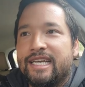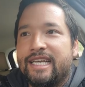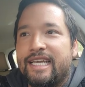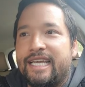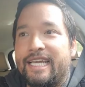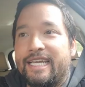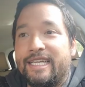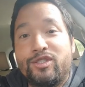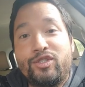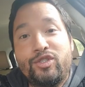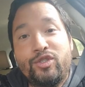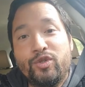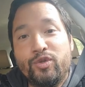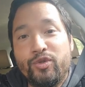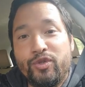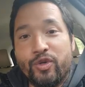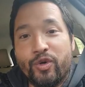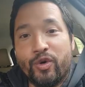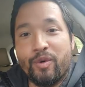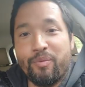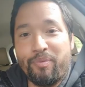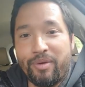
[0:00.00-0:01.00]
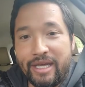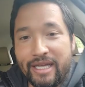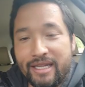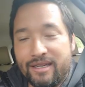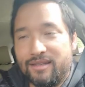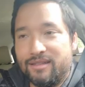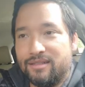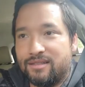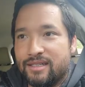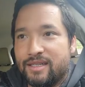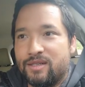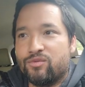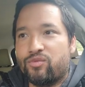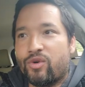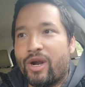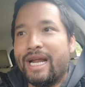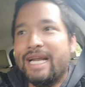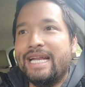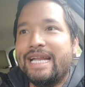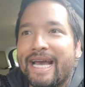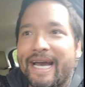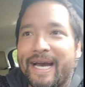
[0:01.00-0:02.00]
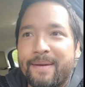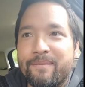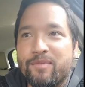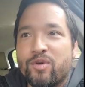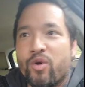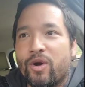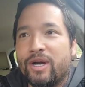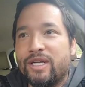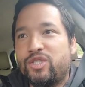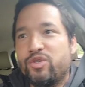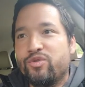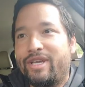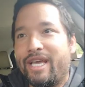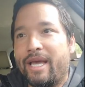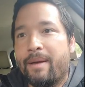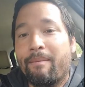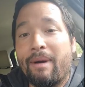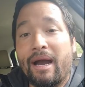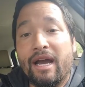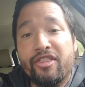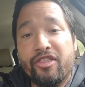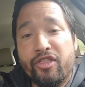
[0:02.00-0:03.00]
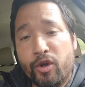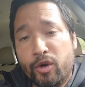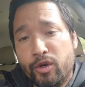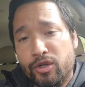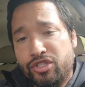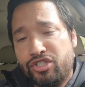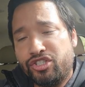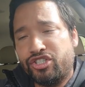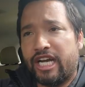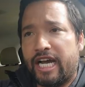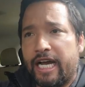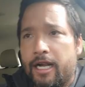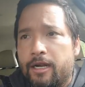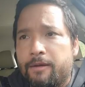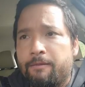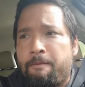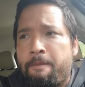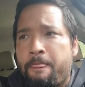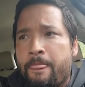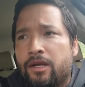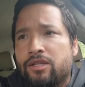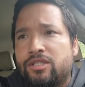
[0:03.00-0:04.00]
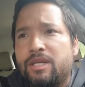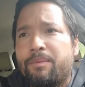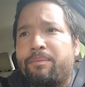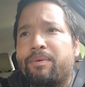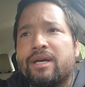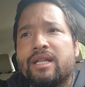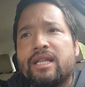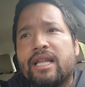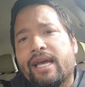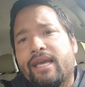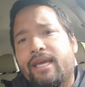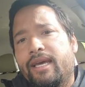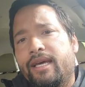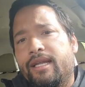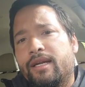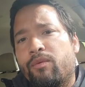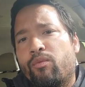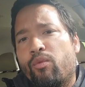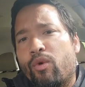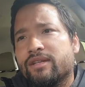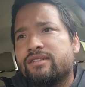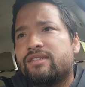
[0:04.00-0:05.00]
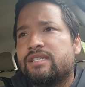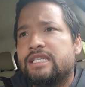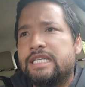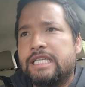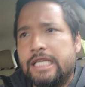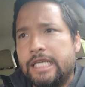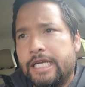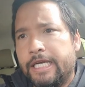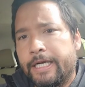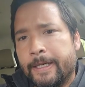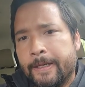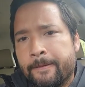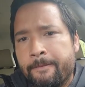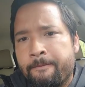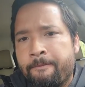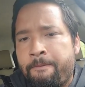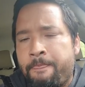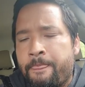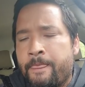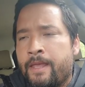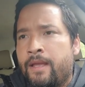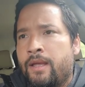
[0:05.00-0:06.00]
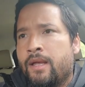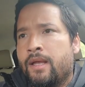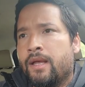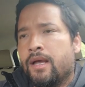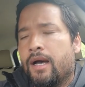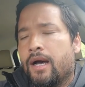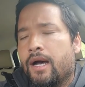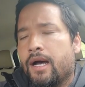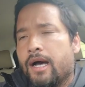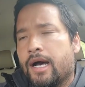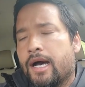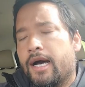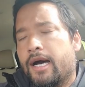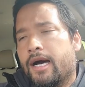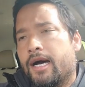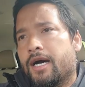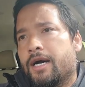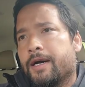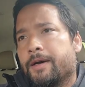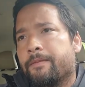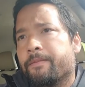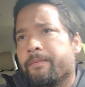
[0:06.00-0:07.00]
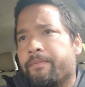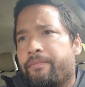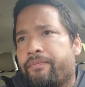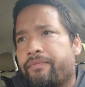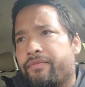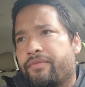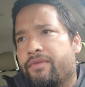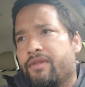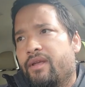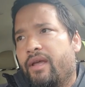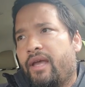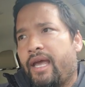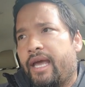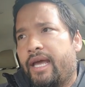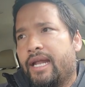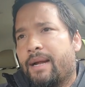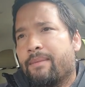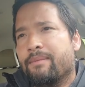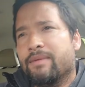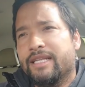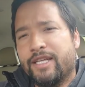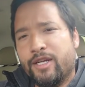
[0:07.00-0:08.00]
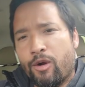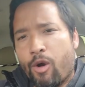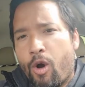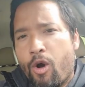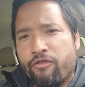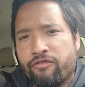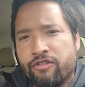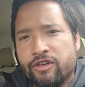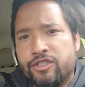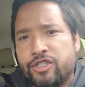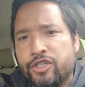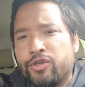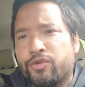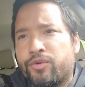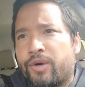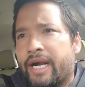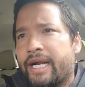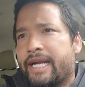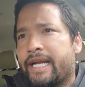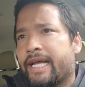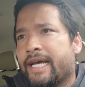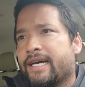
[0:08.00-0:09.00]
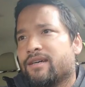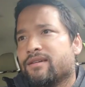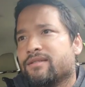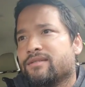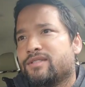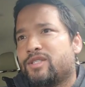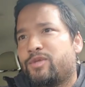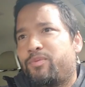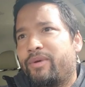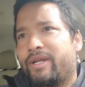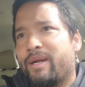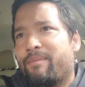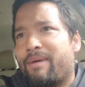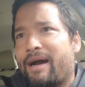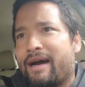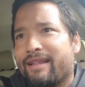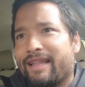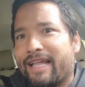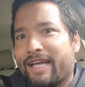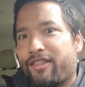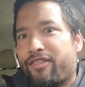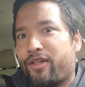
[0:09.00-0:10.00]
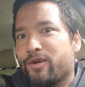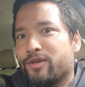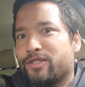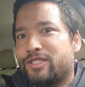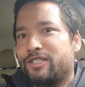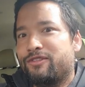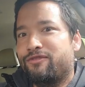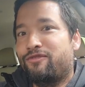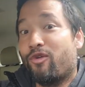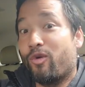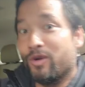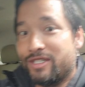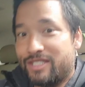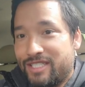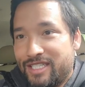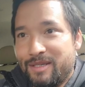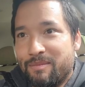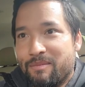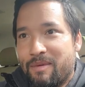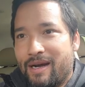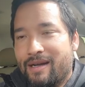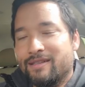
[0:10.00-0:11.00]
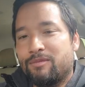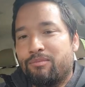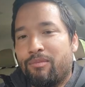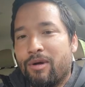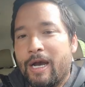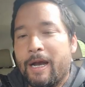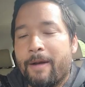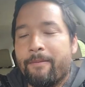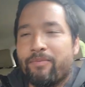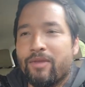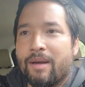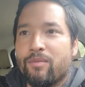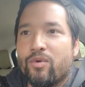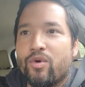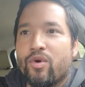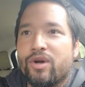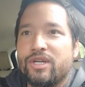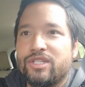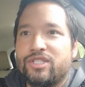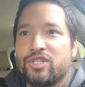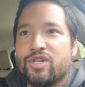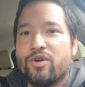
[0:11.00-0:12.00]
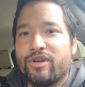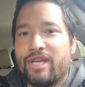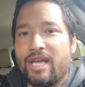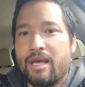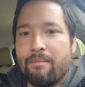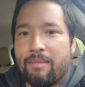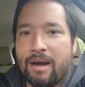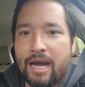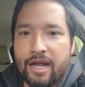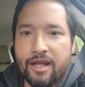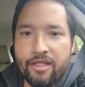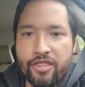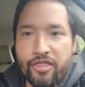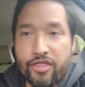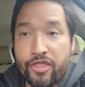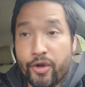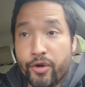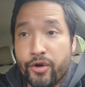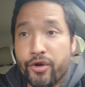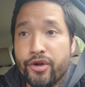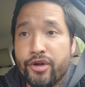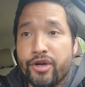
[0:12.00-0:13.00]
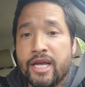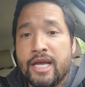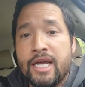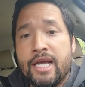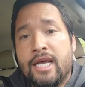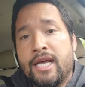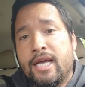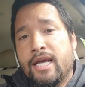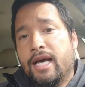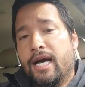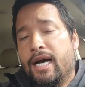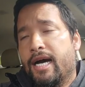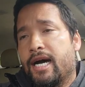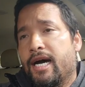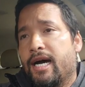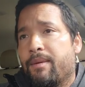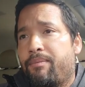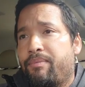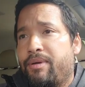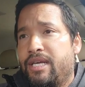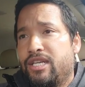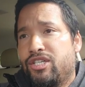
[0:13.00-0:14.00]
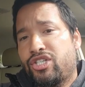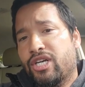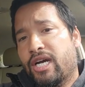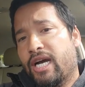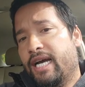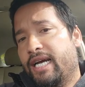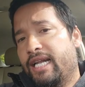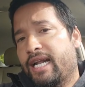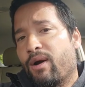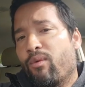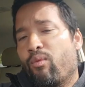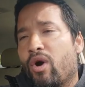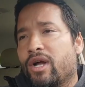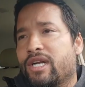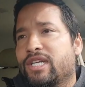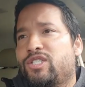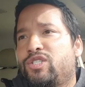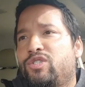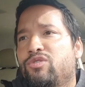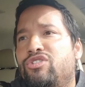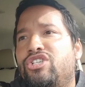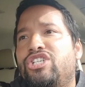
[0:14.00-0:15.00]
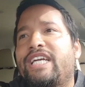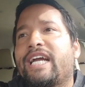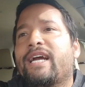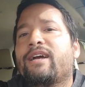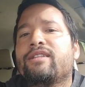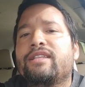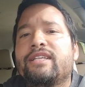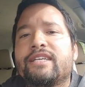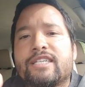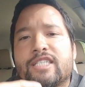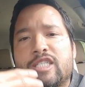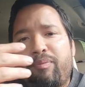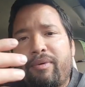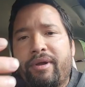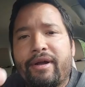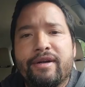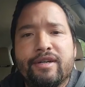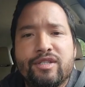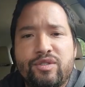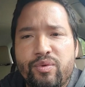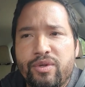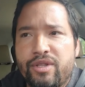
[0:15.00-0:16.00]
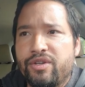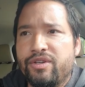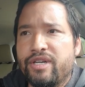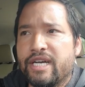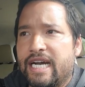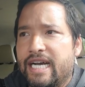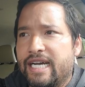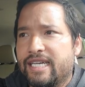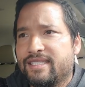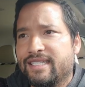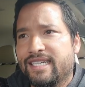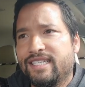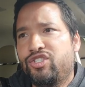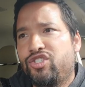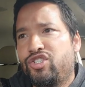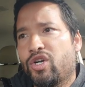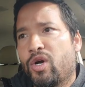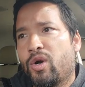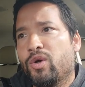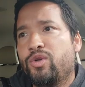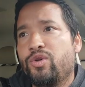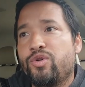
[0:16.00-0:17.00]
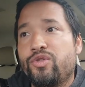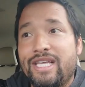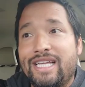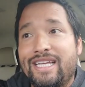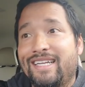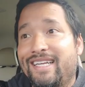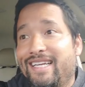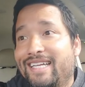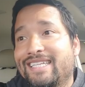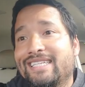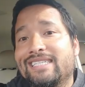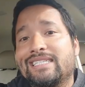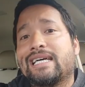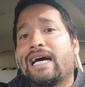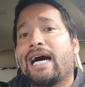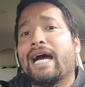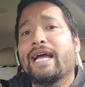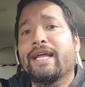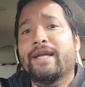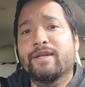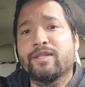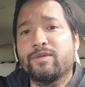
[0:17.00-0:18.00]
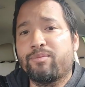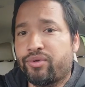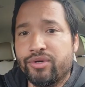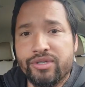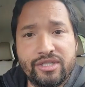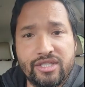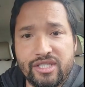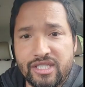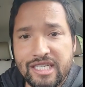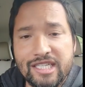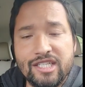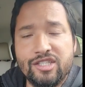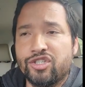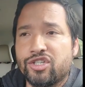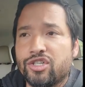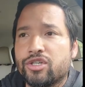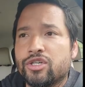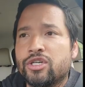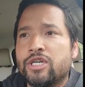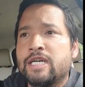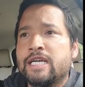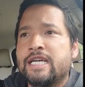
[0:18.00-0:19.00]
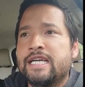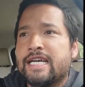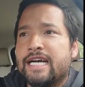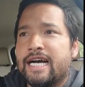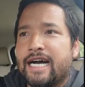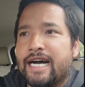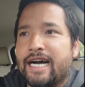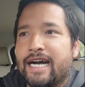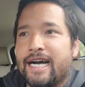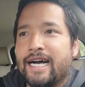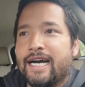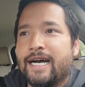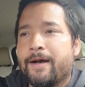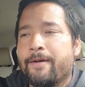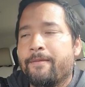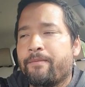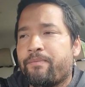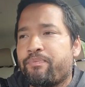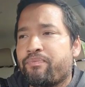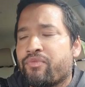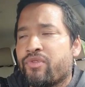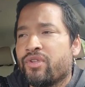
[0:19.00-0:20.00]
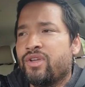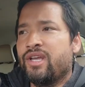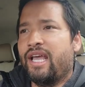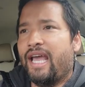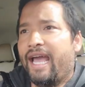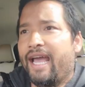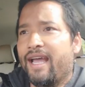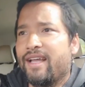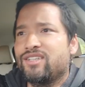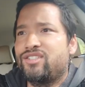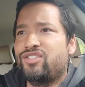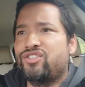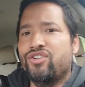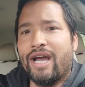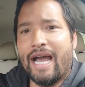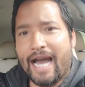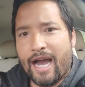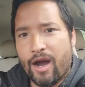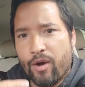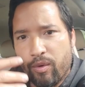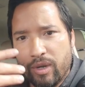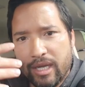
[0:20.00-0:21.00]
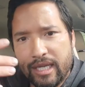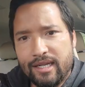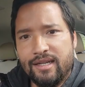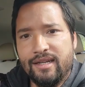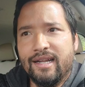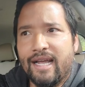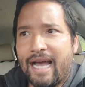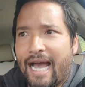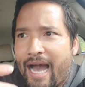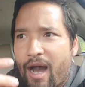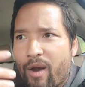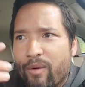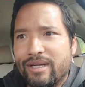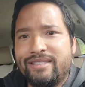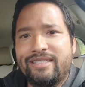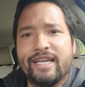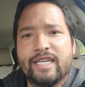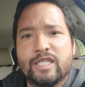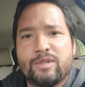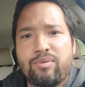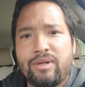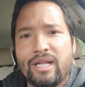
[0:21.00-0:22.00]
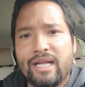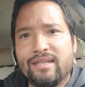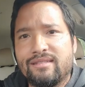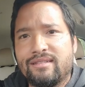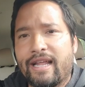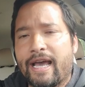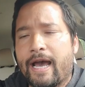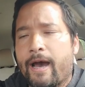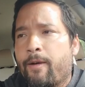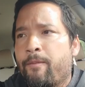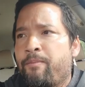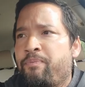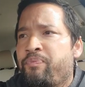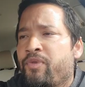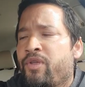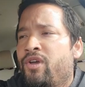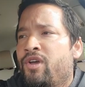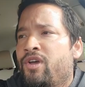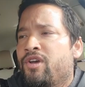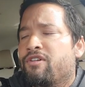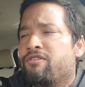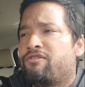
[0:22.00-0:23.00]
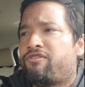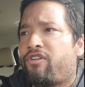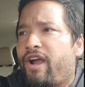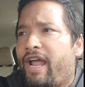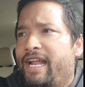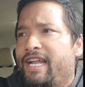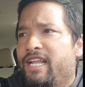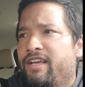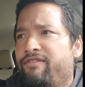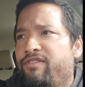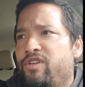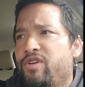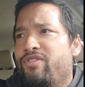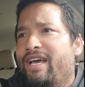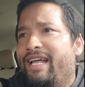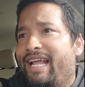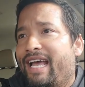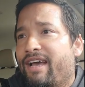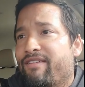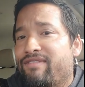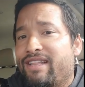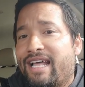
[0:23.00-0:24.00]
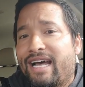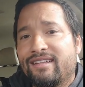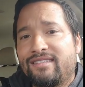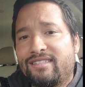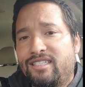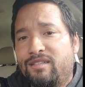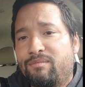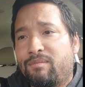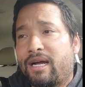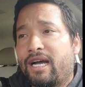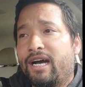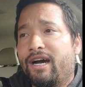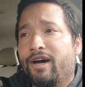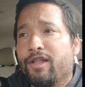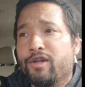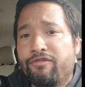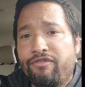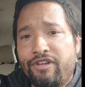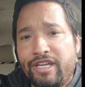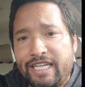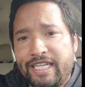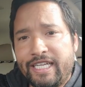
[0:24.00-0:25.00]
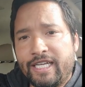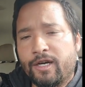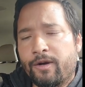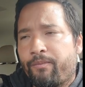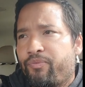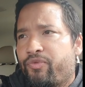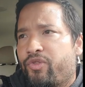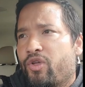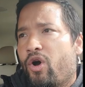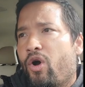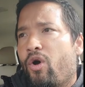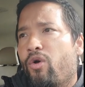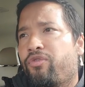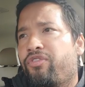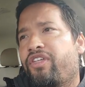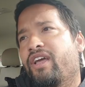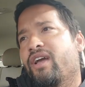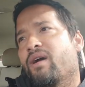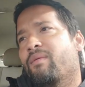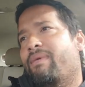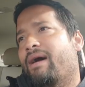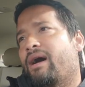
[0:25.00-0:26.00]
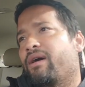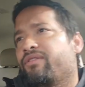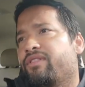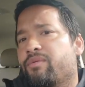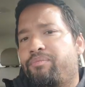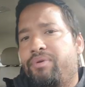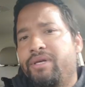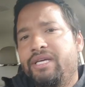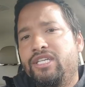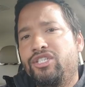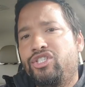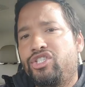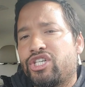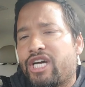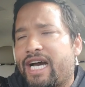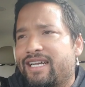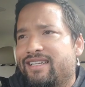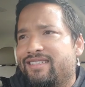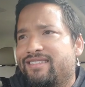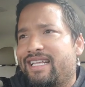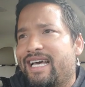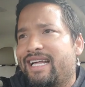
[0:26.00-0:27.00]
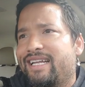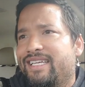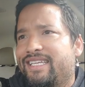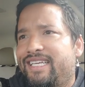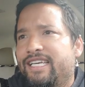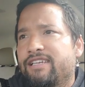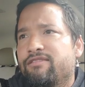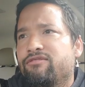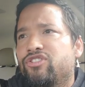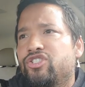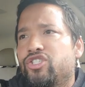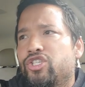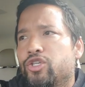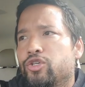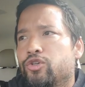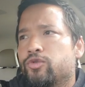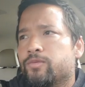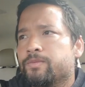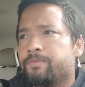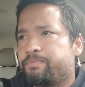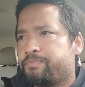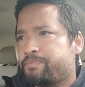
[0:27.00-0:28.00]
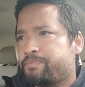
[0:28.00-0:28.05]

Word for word: into your penis. And right now, I'm going to get my third shot. Typically, I get them once a year. Um, and I'm a little overdue right now. It's been about like 13, 14 months, but I'm going to go get my third uh, P shot, and I wanted to share the experience with you guys and show you the entire procedure um, as to how it how it takes place. Now, for any of you that have not seen my other video, the whole thing about the P shot is that it gives you